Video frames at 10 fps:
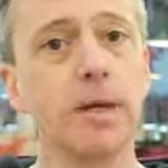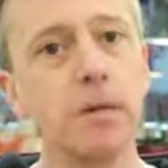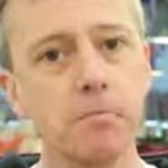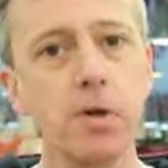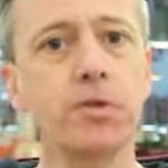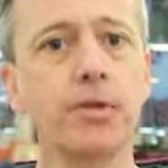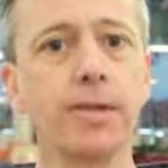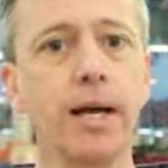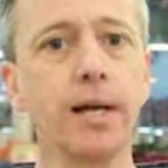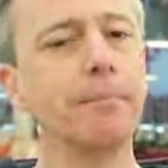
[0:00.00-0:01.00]
Most of the
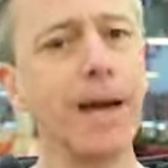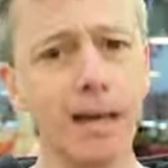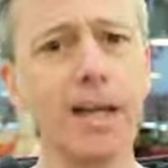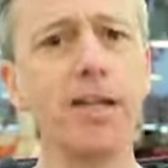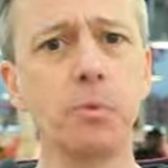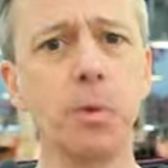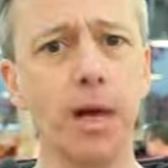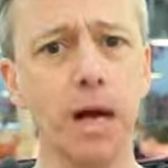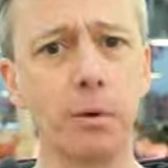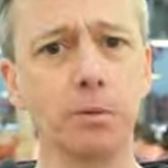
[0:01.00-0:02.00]
time, I like the word
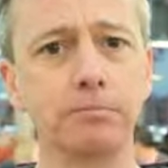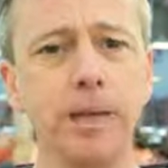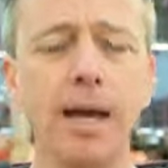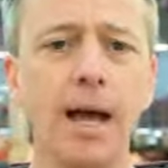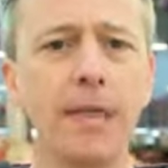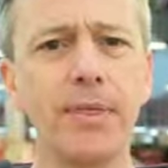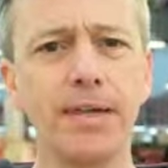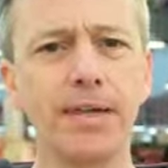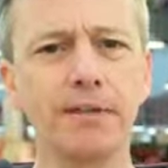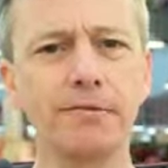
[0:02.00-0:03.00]
our. I
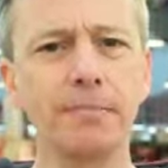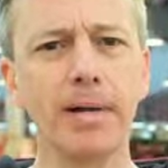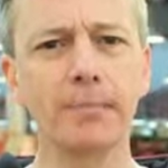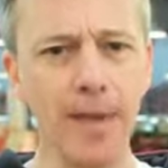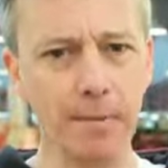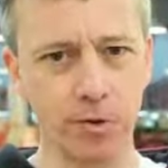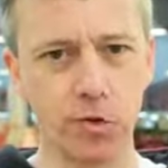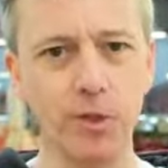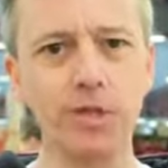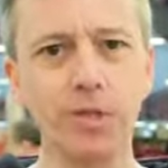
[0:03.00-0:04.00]
think of my family
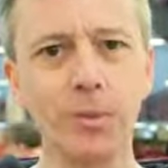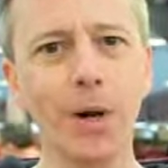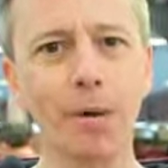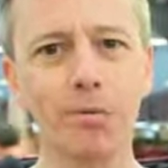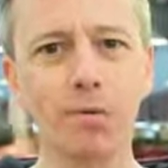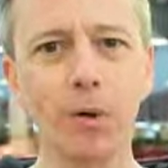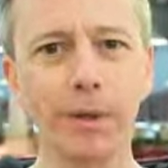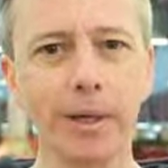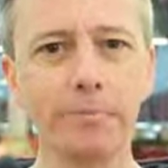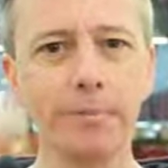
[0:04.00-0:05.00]
tradition when I was
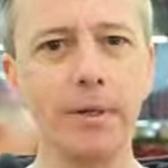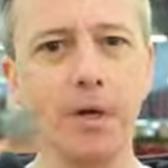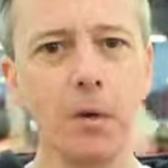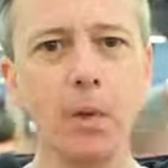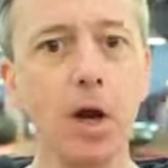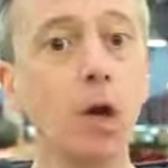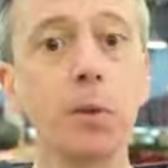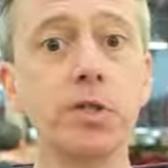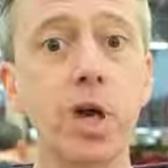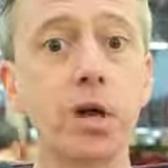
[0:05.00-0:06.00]
growing up. We
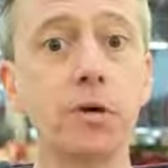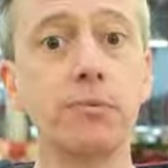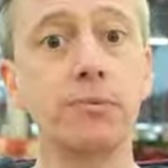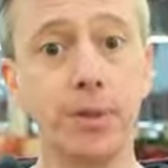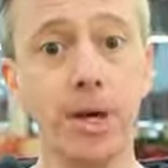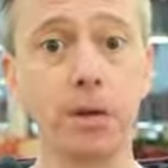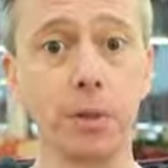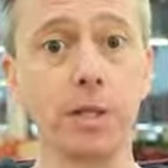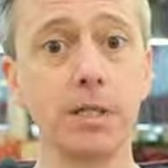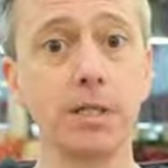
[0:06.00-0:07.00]
always shot off
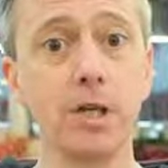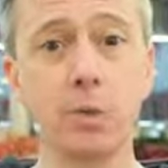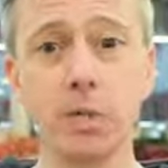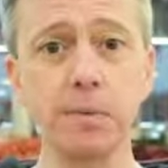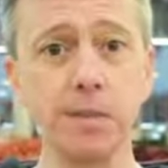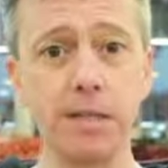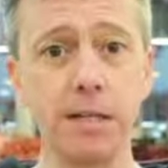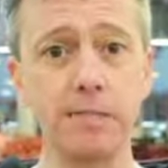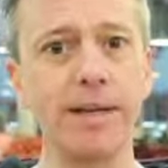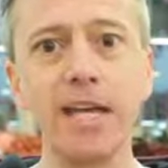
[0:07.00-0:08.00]
fireworks on Christmas
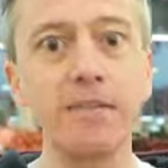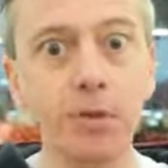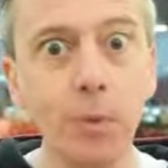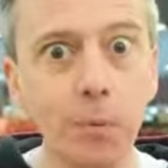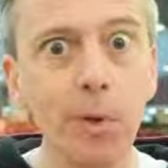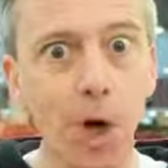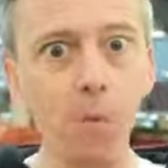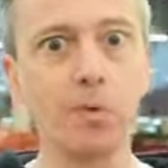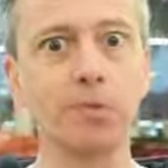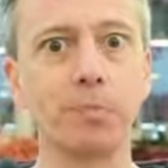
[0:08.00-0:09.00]
Eve, even when we
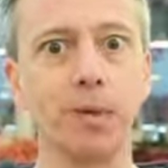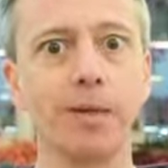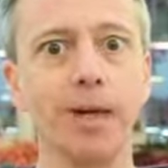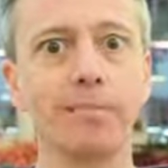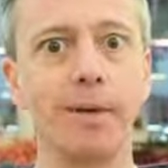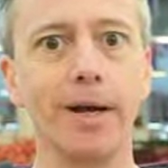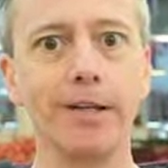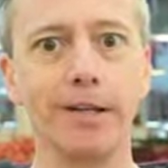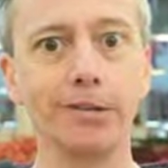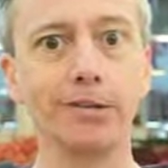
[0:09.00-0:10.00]
almost burned down my
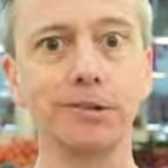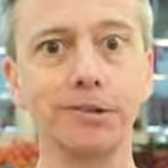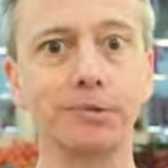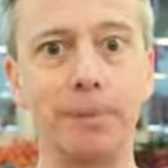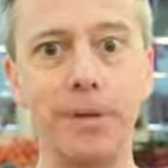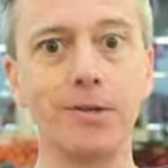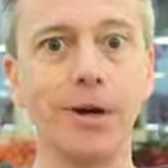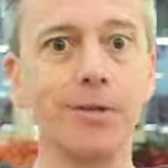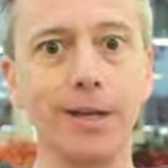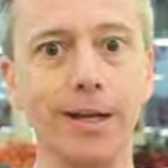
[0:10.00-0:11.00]
uncle's pier
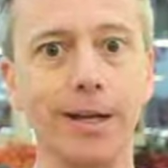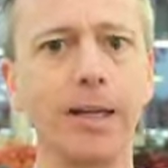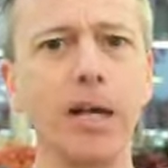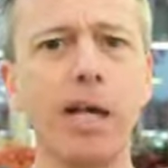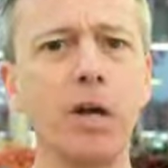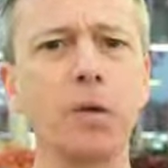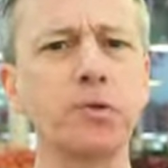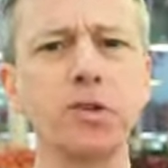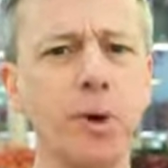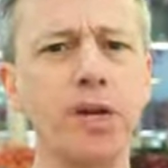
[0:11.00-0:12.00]
on the lake. It was
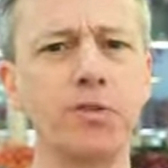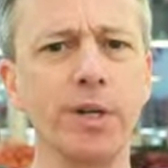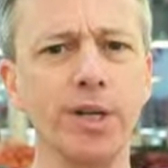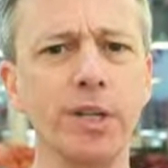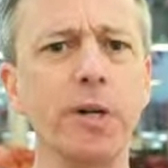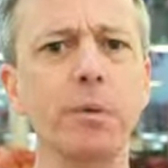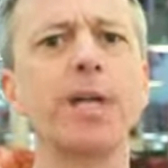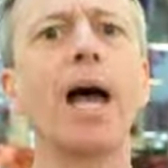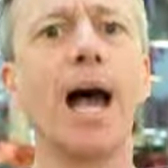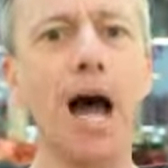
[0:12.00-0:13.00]
a great tradition. It was
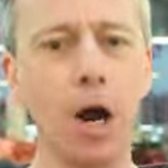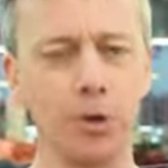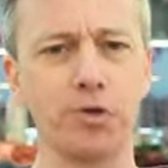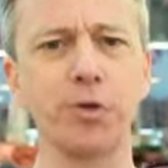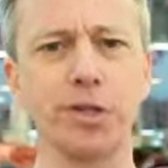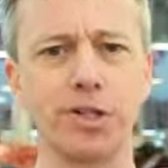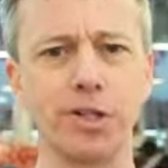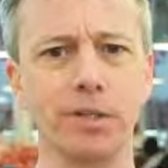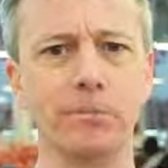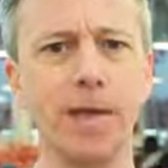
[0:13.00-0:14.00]
our tradition.
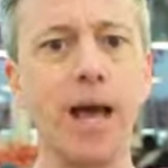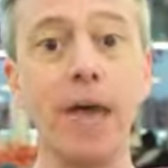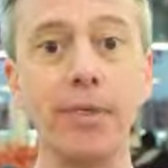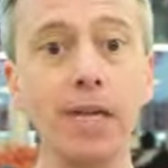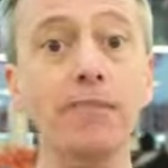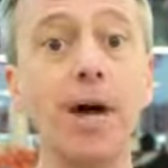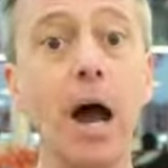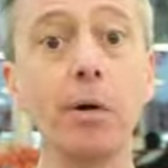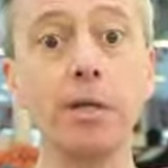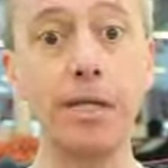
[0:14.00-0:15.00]
I think of
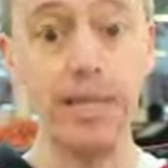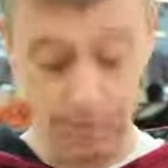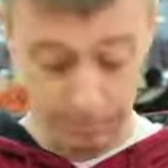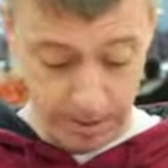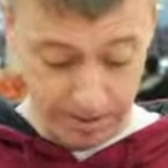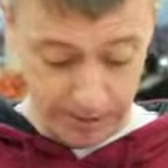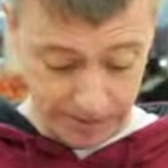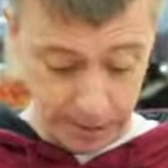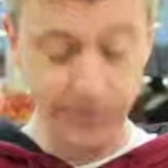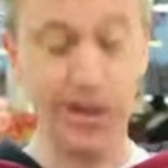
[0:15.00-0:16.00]
our team, the
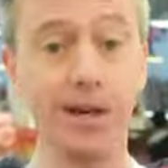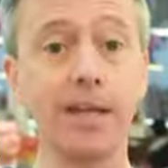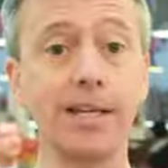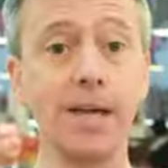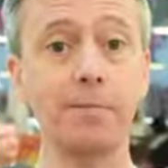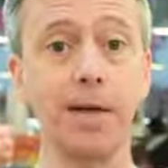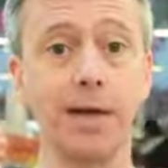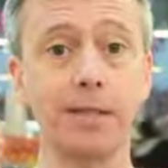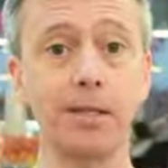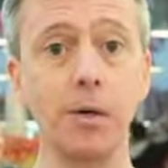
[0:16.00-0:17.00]
South Carolina
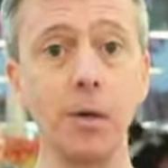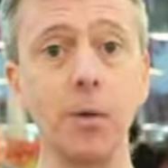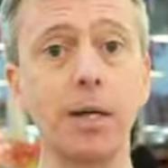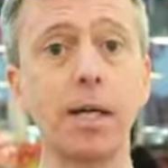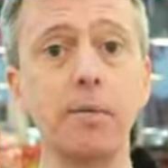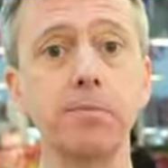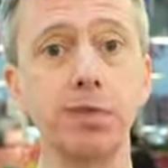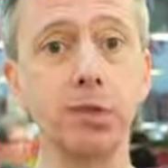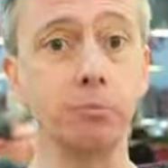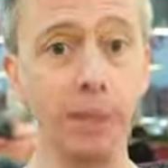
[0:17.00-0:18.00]
Gamecocks. When it comes
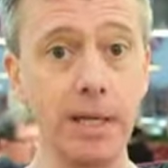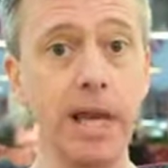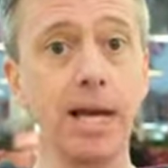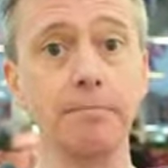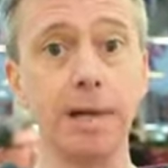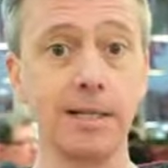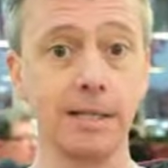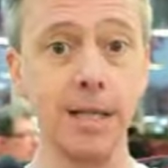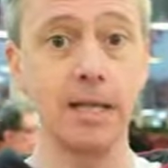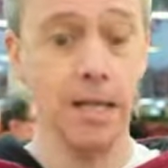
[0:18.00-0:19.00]
to me and my
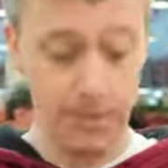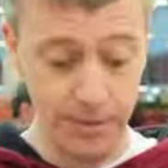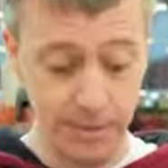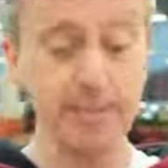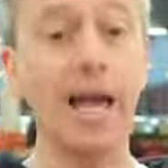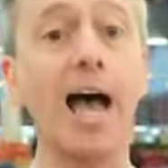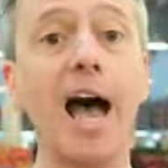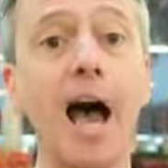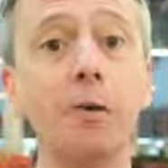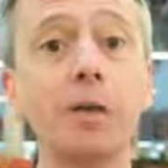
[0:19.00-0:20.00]
son, this is
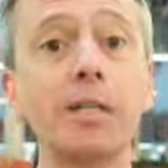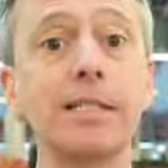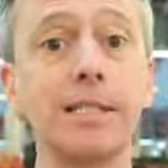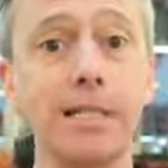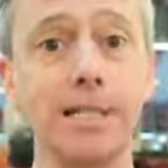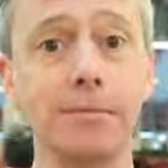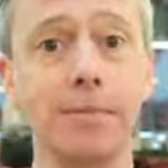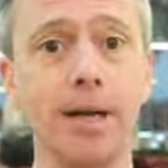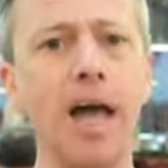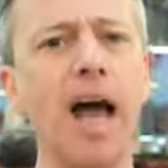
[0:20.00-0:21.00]
our team.
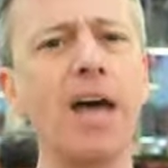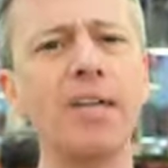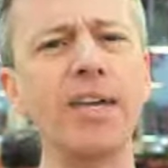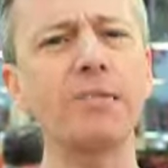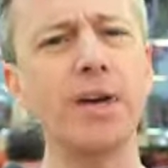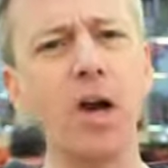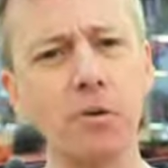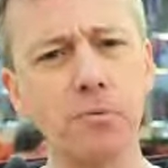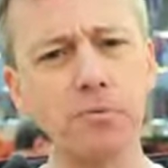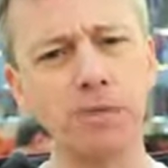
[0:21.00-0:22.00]
I think of
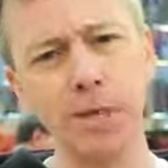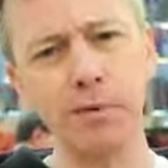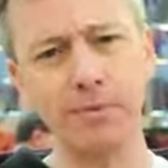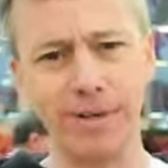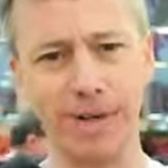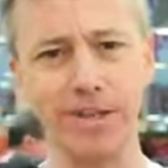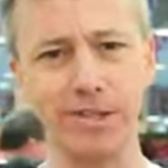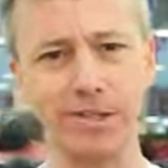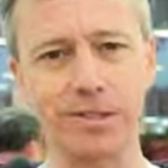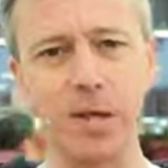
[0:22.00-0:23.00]
our summer
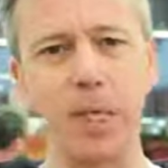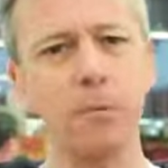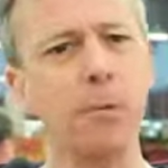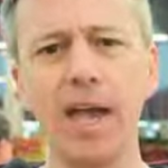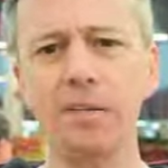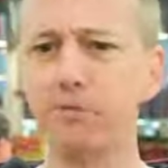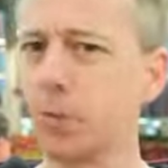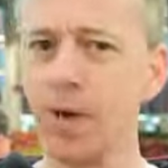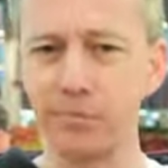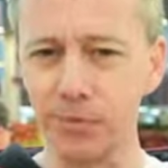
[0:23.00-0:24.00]
vacations. We have
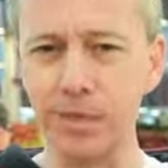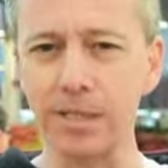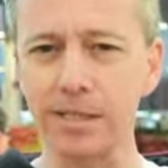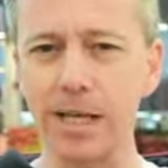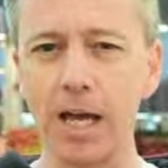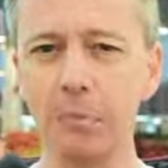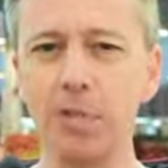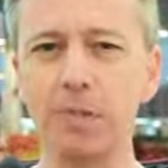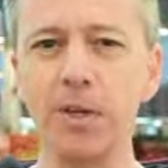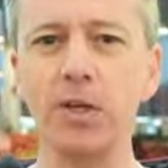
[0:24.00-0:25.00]
great friends, and we
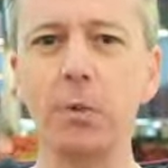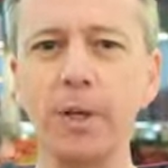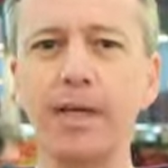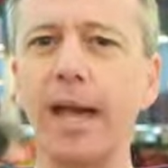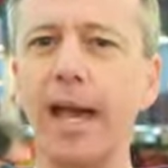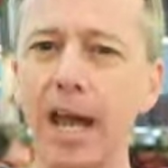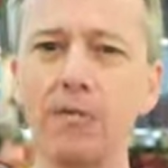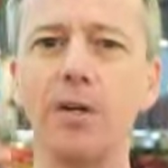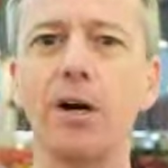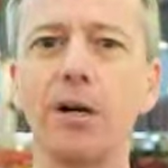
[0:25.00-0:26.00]
spend a week
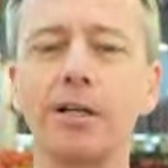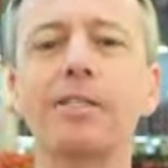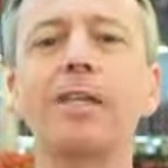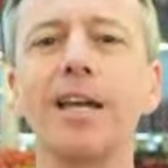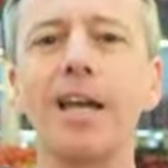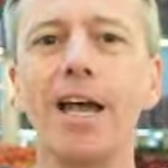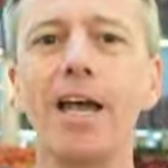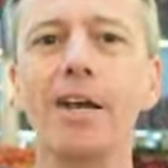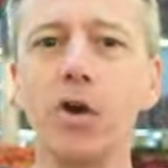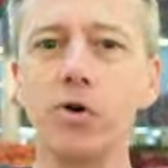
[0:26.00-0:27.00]
every August
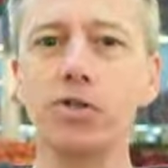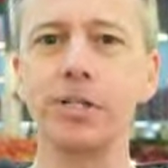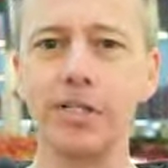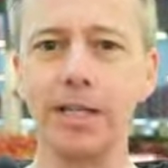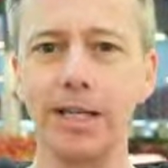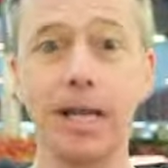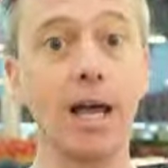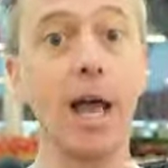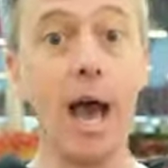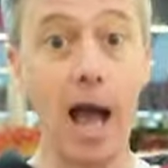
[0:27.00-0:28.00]
in Ocean City.
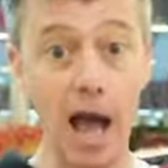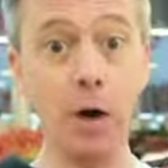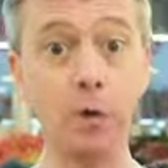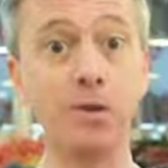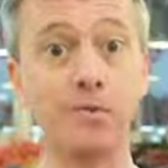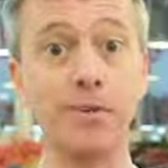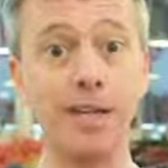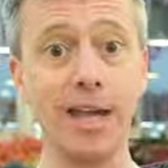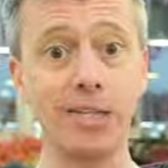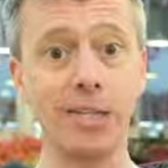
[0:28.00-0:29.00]
Our
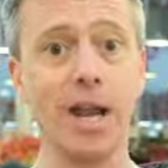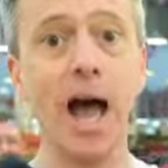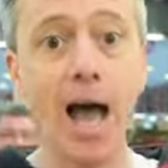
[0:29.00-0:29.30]
vacation.